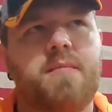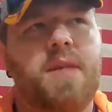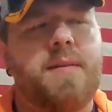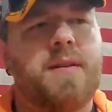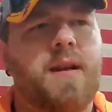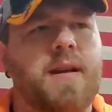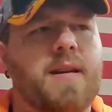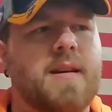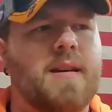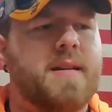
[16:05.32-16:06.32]
maybe like
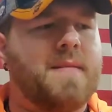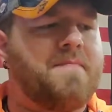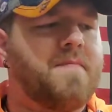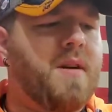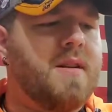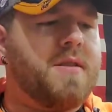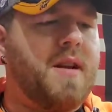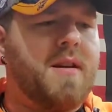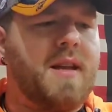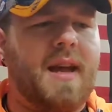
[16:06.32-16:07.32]
a
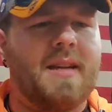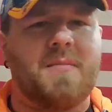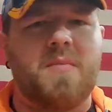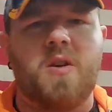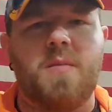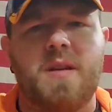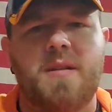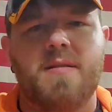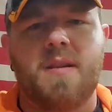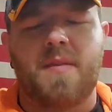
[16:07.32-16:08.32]
cherry cask bourbon
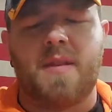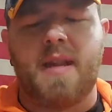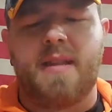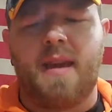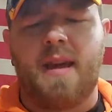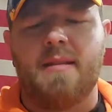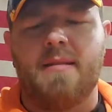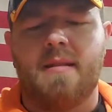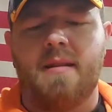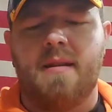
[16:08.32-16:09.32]
or something like that.
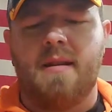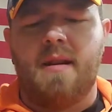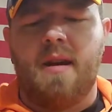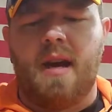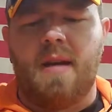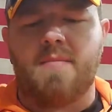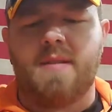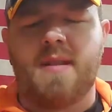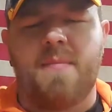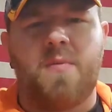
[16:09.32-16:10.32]

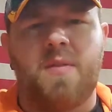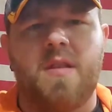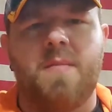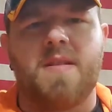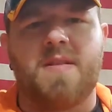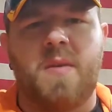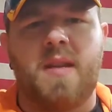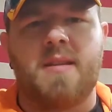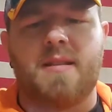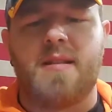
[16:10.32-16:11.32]
Just something with a little bit of
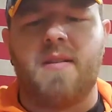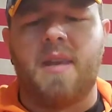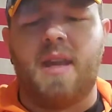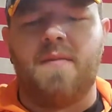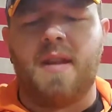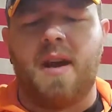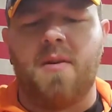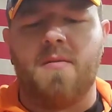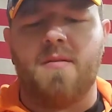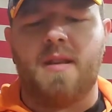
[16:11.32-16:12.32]
sweetness in there to even
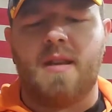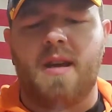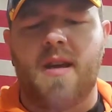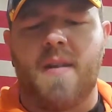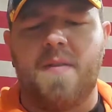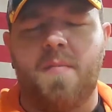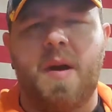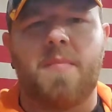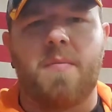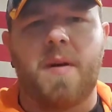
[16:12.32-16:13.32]
out the
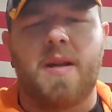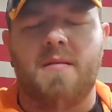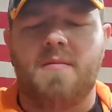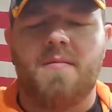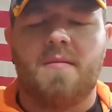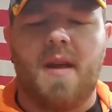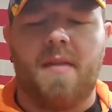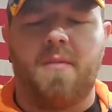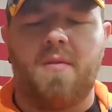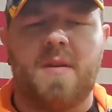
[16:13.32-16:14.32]
pepper bite, I
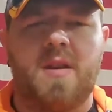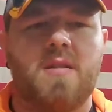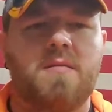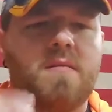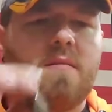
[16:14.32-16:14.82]
think would be good.